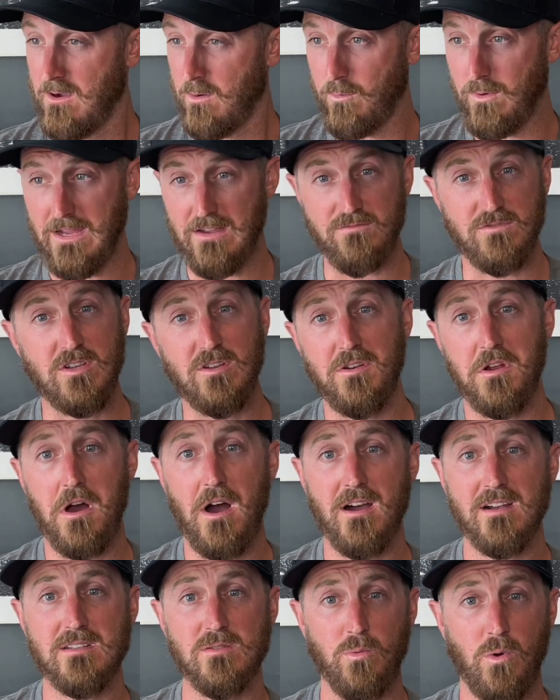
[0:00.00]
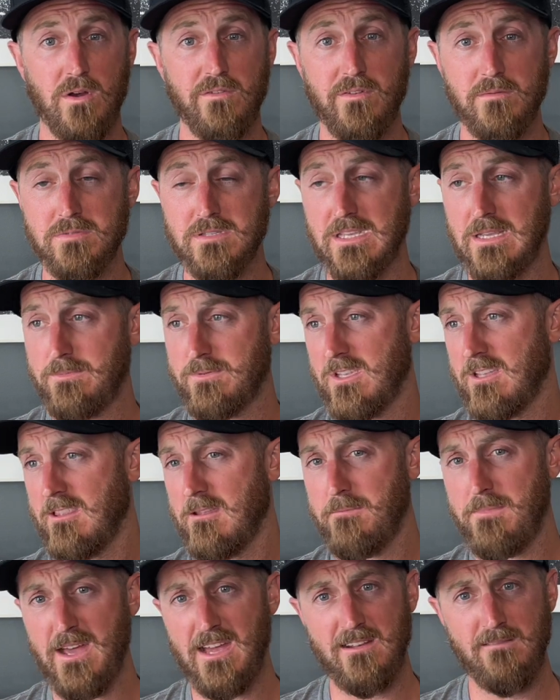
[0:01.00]
We have 2 dogs. One of them sleeps on
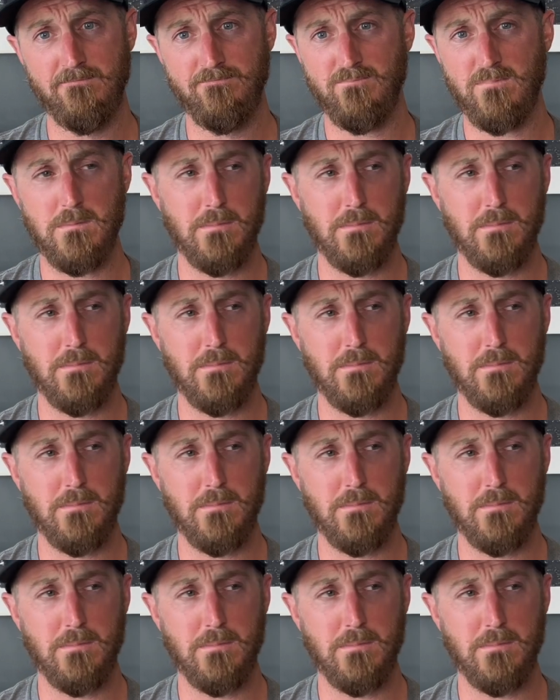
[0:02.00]
the bed